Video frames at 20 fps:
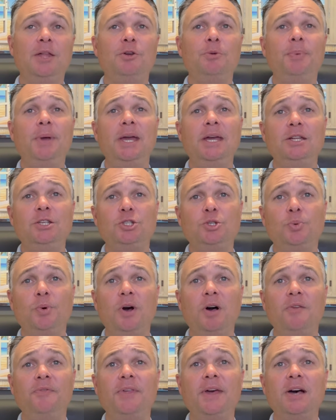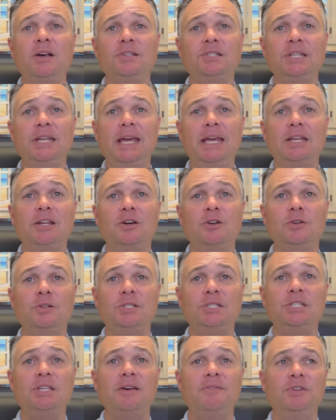they're paying
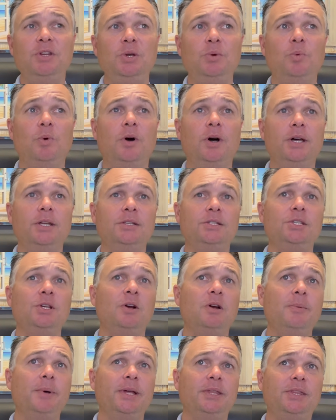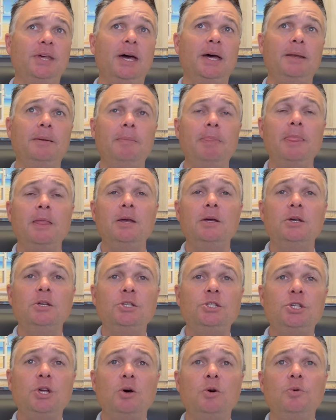$12,871. Sorry about that.
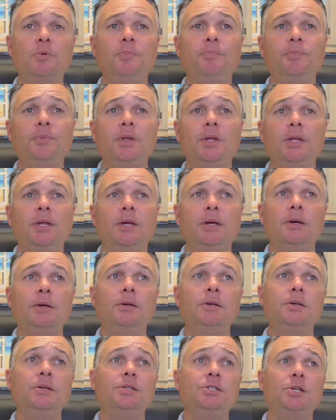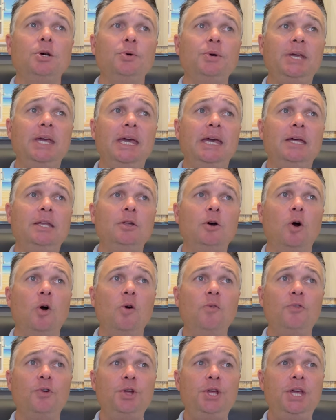So again,
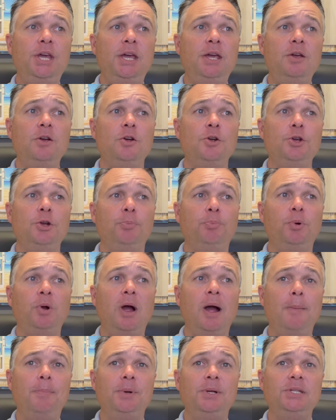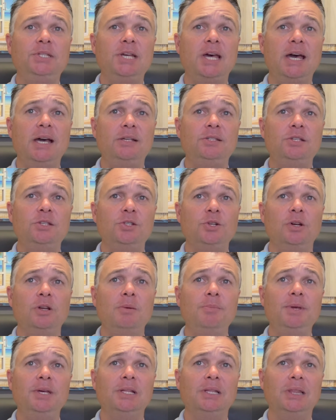over here, your property taxes are going to
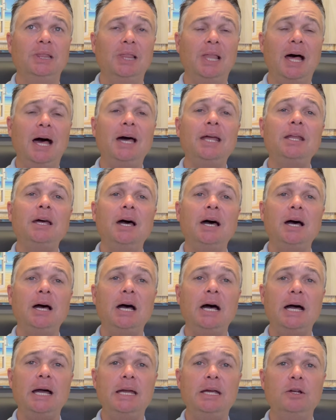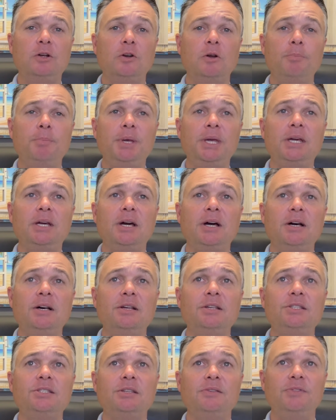be a lot higher
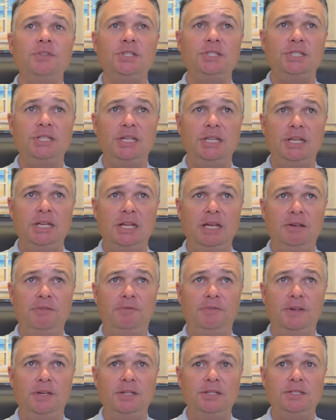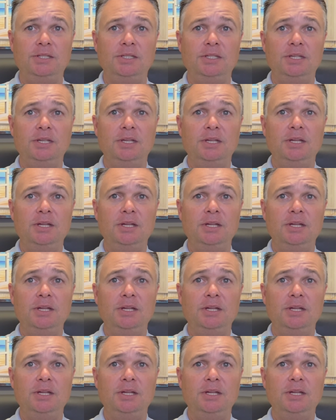because of the CDD fees.